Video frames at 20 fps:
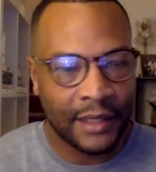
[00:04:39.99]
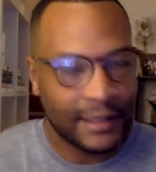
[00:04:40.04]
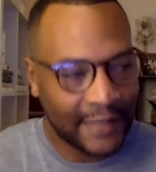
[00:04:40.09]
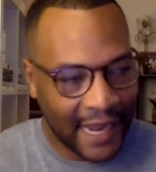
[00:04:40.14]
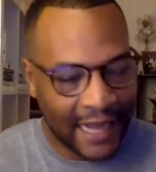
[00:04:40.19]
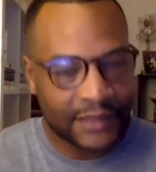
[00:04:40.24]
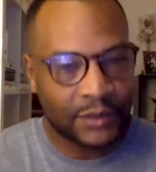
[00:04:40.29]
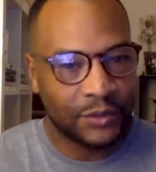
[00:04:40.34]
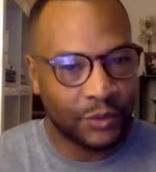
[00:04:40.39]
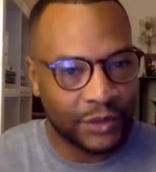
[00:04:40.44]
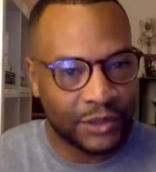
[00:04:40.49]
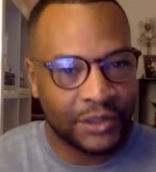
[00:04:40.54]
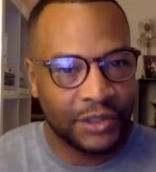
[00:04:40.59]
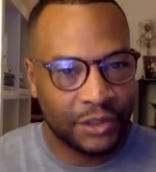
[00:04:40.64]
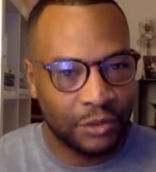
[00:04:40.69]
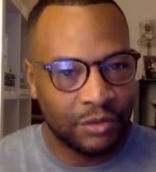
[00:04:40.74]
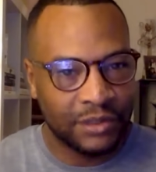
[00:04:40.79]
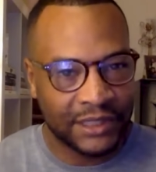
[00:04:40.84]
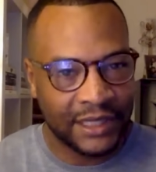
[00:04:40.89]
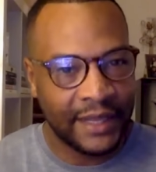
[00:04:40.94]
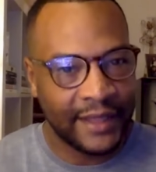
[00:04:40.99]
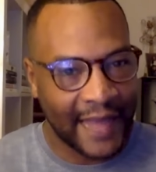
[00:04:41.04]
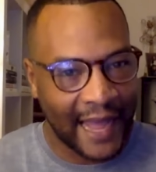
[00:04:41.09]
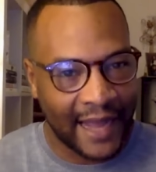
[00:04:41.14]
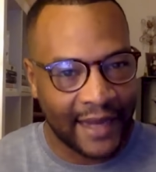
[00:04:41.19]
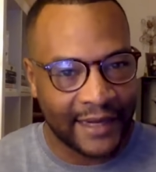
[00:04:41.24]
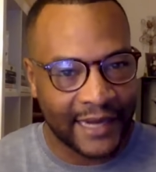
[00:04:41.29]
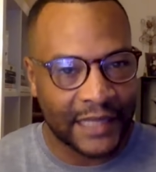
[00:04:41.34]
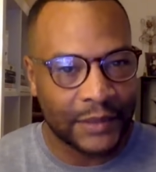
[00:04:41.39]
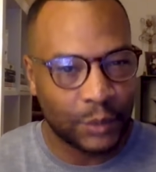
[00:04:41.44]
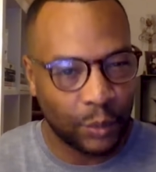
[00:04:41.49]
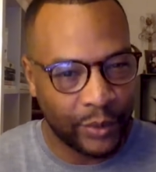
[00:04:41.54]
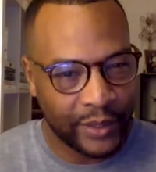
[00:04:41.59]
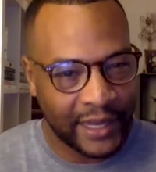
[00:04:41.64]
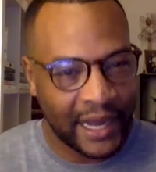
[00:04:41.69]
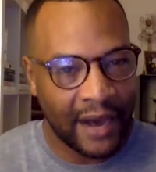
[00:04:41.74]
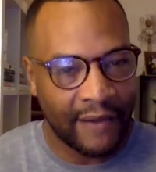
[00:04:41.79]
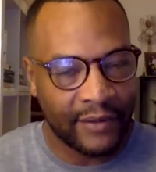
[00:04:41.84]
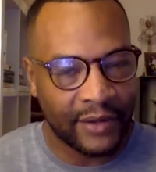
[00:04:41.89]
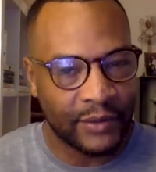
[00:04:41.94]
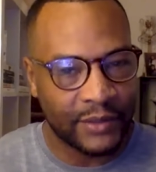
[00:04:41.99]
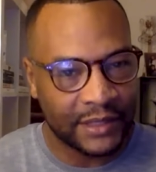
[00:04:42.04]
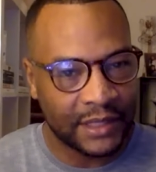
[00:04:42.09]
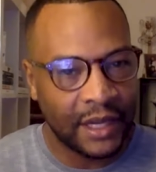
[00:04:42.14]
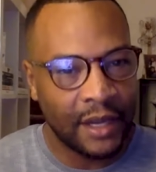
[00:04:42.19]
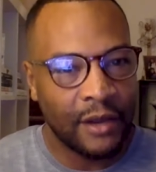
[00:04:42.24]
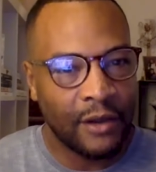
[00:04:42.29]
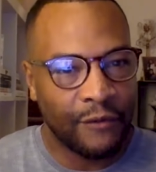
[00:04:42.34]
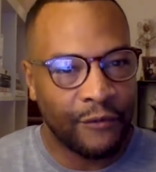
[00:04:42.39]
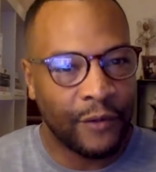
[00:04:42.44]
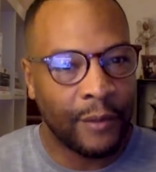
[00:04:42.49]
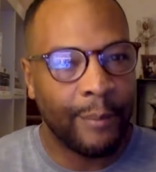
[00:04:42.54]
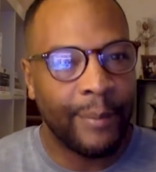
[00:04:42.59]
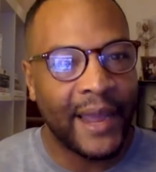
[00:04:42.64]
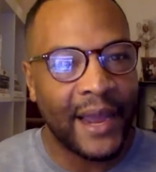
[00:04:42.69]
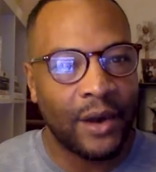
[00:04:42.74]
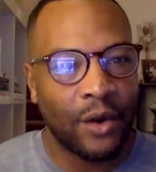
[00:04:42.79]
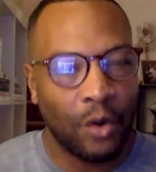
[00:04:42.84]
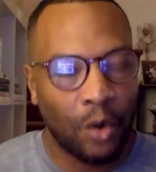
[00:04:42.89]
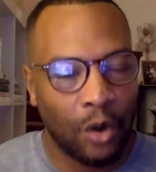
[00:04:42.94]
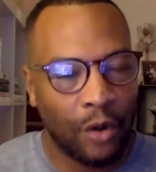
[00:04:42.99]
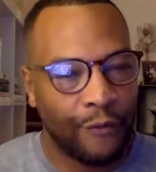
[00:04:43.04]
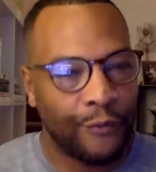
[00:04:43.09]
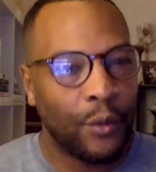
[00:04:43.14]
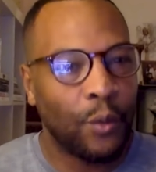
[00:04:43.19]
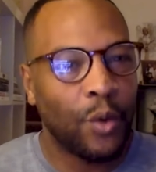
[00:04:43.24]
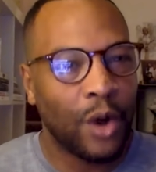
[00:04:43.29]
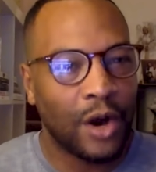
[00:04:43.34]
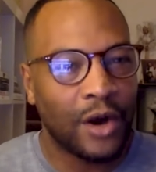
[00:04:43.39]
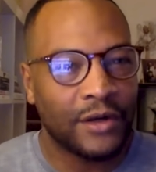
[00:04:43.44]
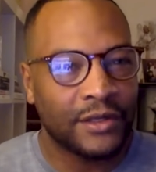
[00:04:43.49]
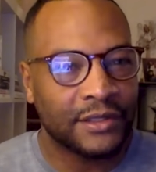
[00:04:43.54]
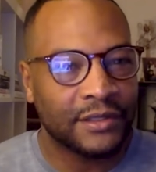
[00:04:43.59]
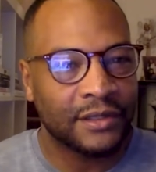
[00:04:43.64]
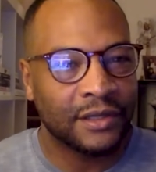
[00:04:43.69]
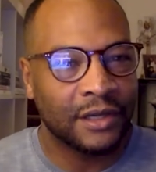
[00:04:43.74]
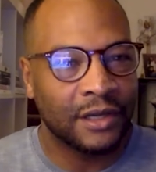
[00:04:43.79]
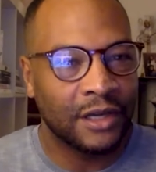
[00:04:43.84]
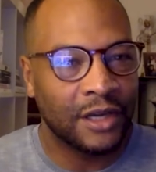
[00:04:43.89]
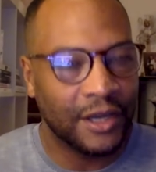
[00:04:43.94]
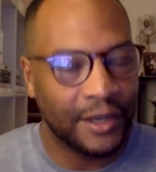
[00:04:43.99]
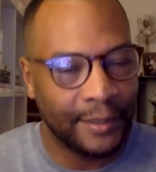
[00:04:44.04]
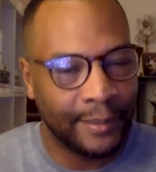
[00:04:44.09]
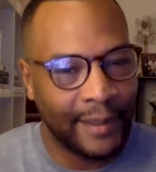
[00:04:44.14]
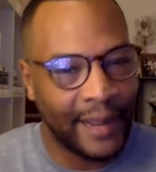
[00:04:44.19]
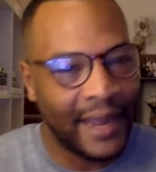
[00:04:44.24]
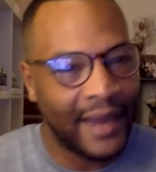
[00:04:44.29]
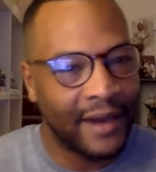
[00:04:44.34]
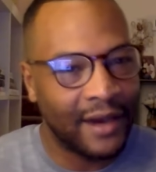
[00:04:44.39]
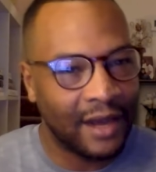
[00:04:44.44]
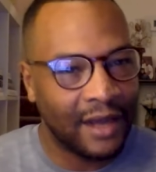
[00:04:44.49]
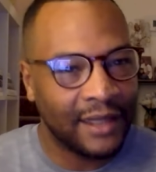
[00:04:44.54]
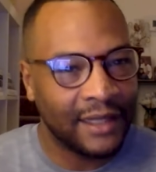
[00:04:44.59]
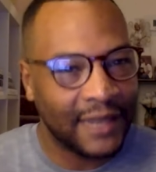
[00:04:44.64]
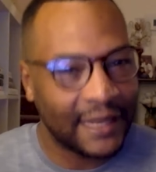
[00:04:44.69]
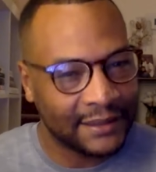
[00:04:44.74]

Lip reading: That's what you see. That. That's what we carry. You see, for better or for worse, good, bad, and ugly.